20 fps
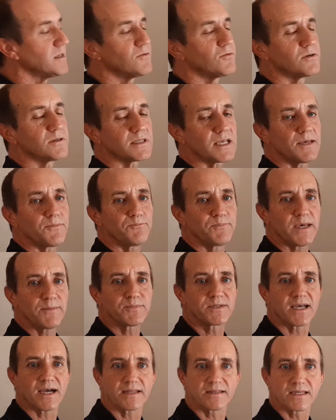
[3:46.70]
there was a
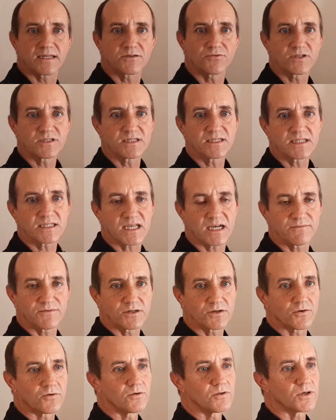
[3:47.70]
peptide that was
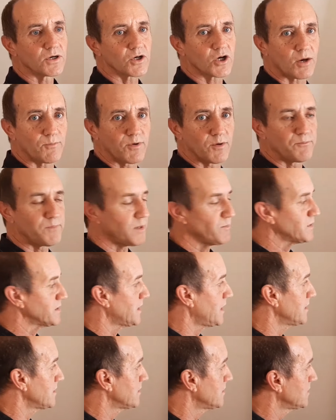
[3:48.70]
discovered called the Copper
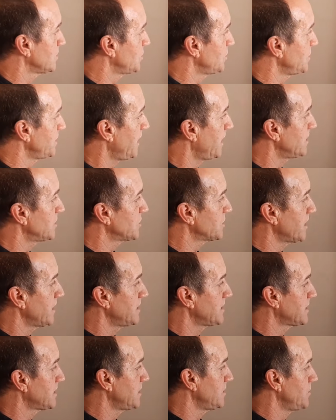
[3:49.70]
Peptide, the
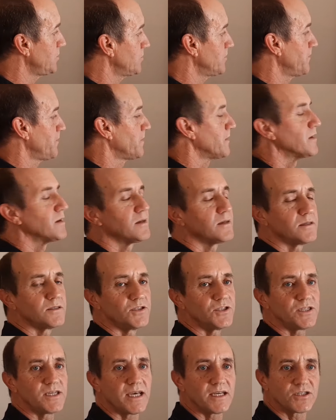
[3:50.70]
GHKCU.
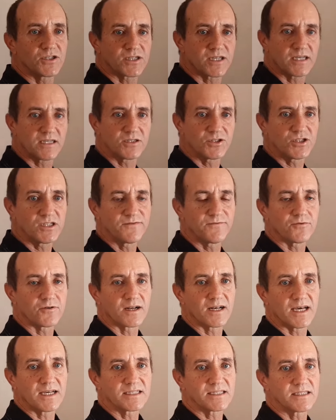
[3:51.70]
GHK, G for
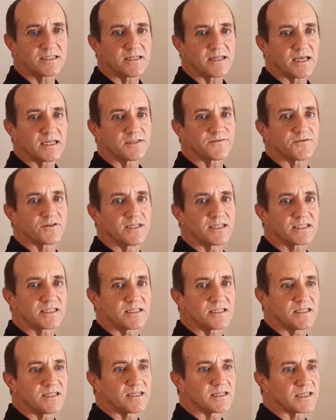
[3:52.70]
glycine, H for
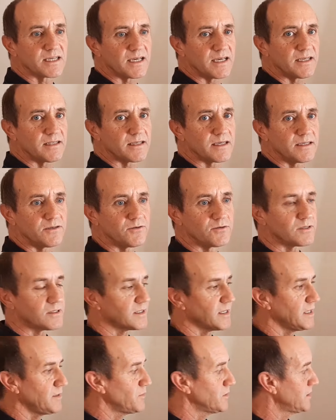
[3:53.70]
histidine, K, they use
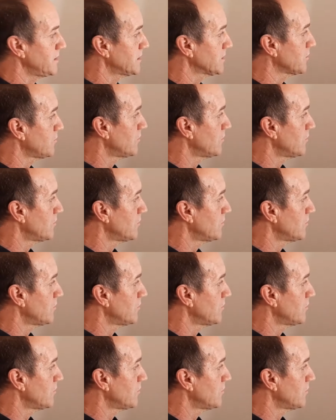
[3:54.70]
K, but it's